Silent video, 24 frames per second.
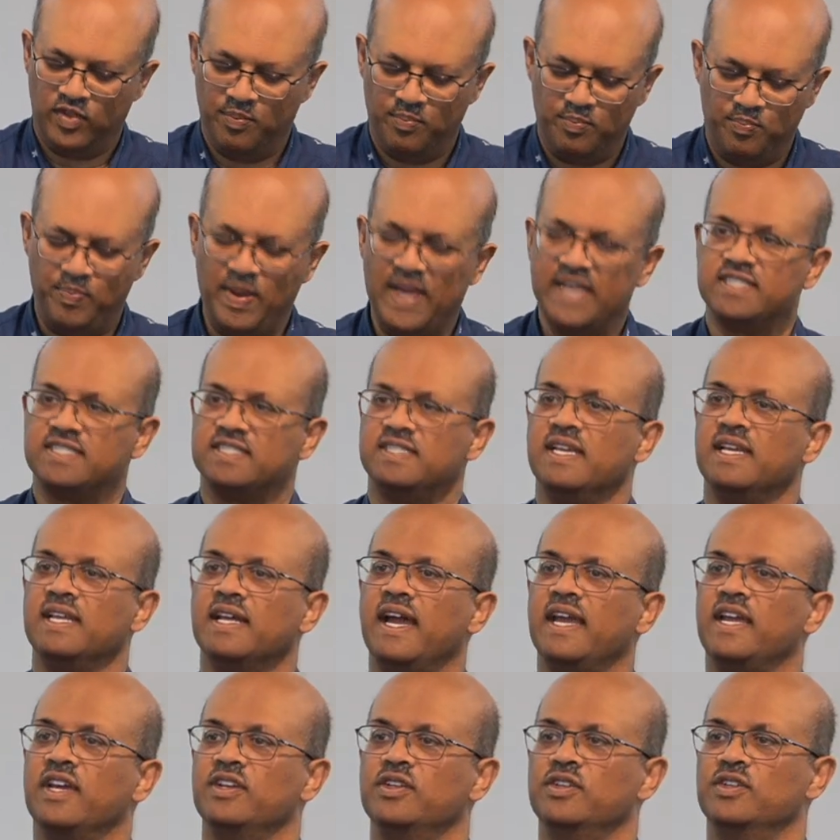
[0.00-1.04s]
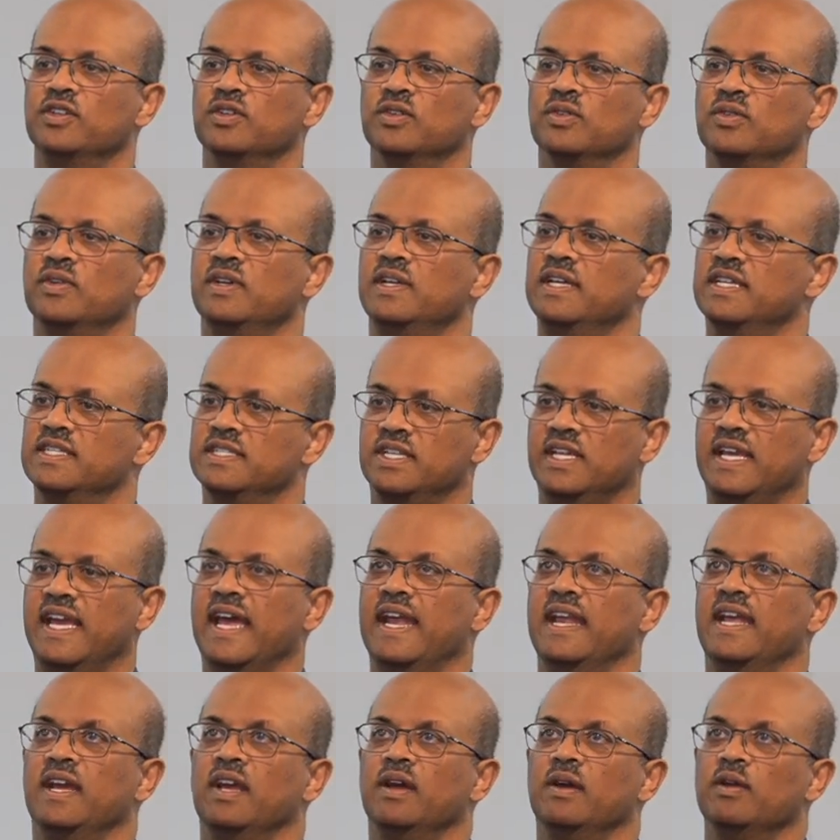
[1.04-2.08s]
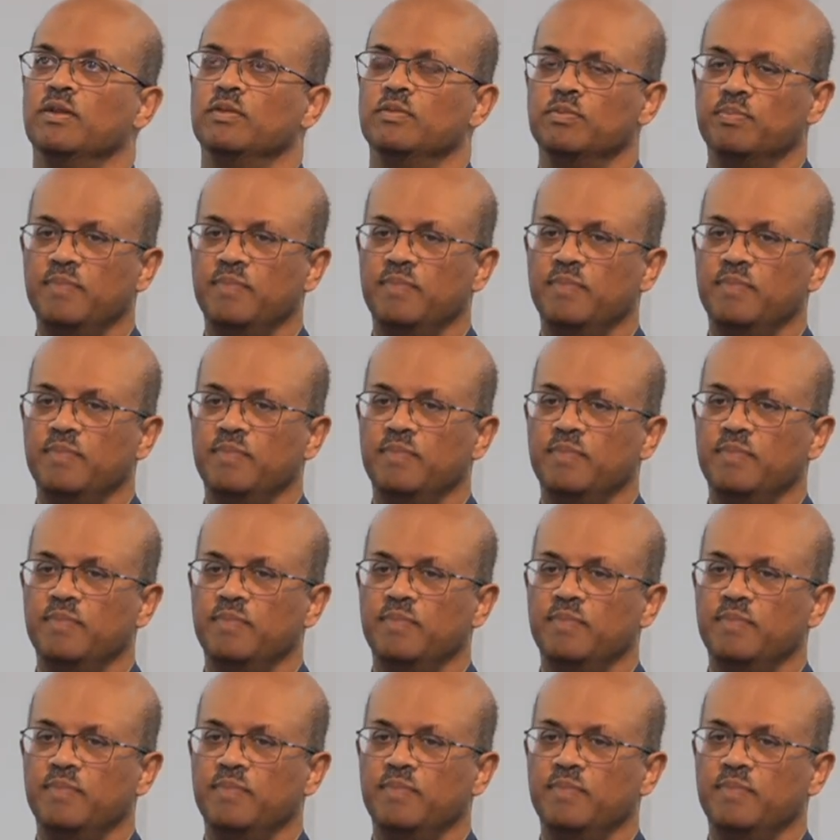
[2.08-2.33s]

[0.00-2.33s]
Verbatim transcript: The best thing I can do is getting,